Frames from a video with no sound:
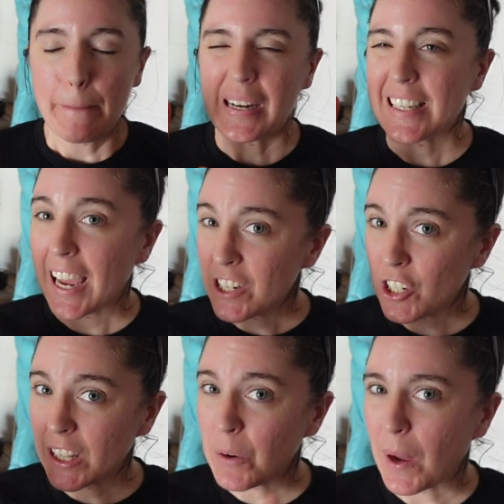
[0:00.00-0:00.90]

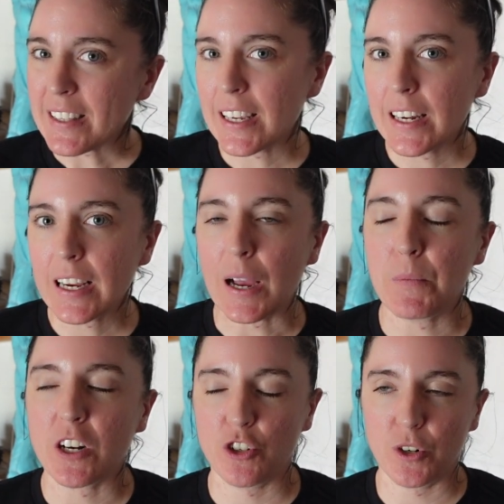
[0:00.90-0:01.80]
potentially wet sanding. I'm
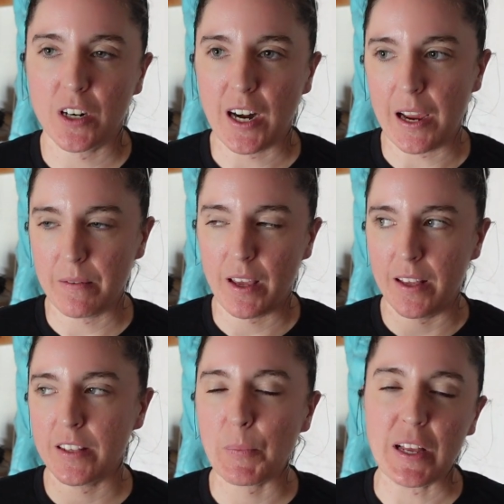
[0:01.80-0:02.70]
not sure. I,
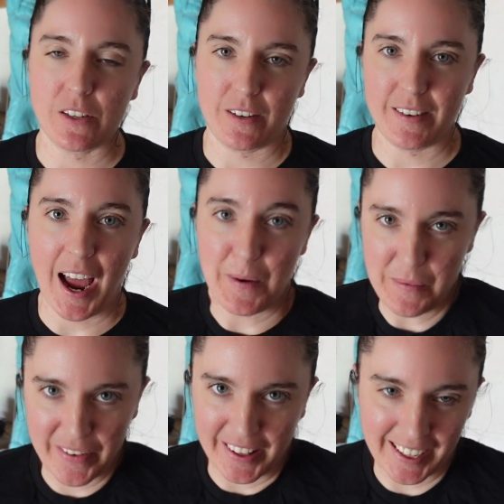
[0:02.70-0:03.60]
it depends on how
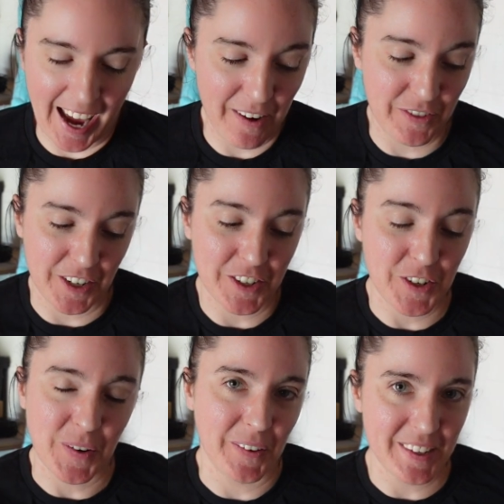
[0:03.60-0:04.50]
I'm feeling after
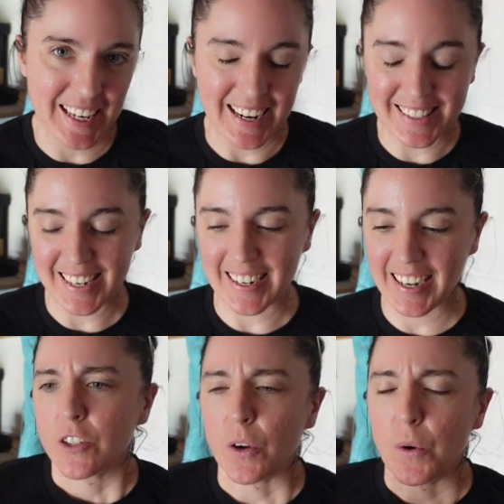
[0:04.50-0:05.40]
doing all this hand
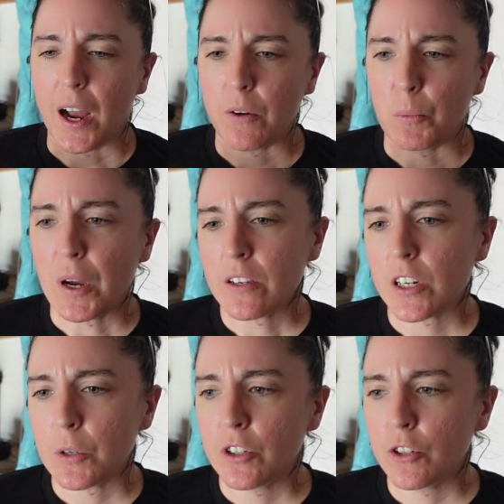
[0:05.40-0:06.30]
sanding. So I will probably
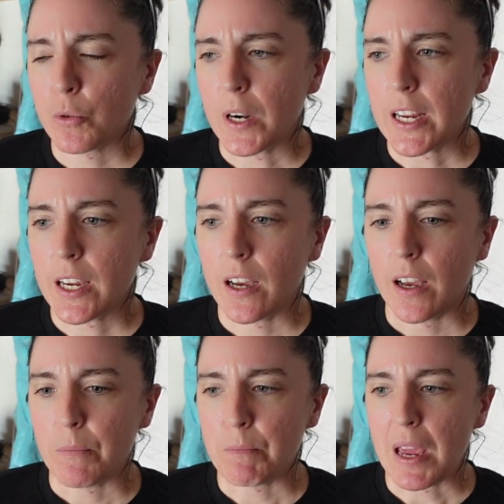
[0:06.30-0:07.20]
start with two twenty,
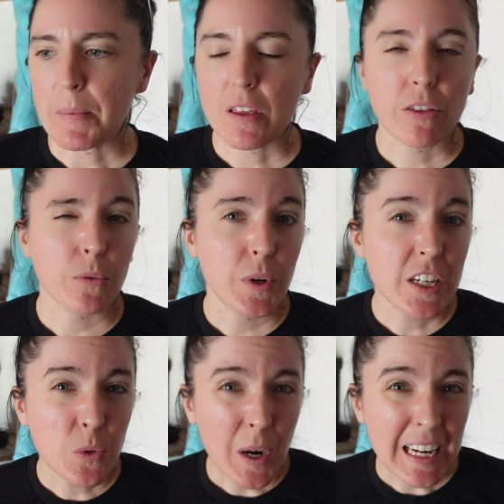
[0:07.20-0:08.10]
maybe
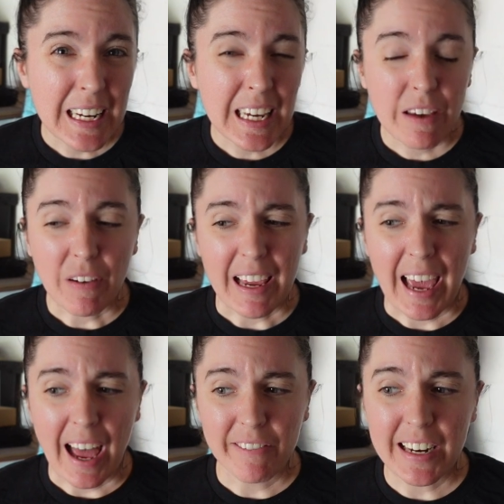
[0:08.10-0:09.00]
three twenty, if I
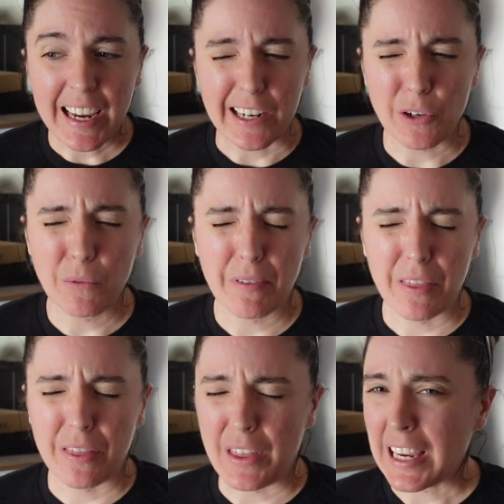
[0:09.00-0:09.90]
have any. I don't
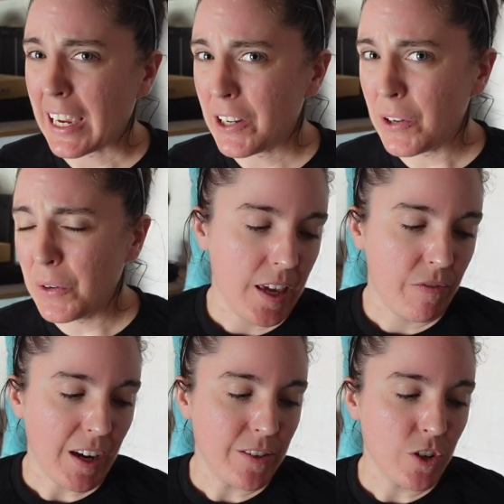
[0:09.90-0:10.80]
think I do.
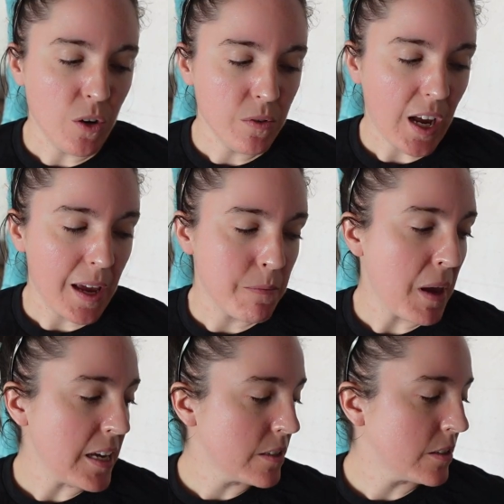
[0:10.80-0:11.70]
If I don't, I
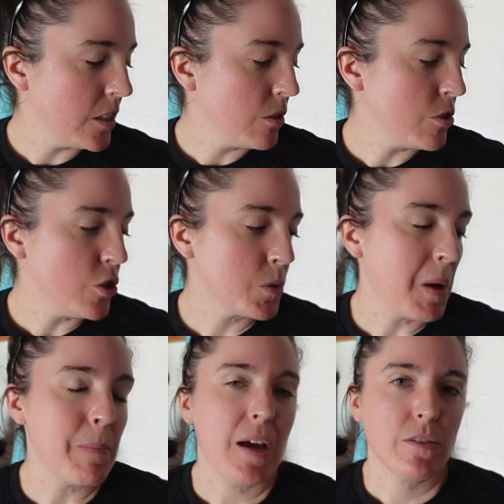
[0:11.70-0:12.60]
may still use
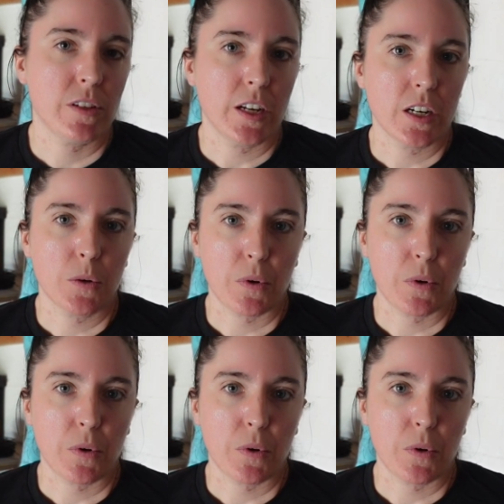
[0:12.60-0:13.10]
my mouse sander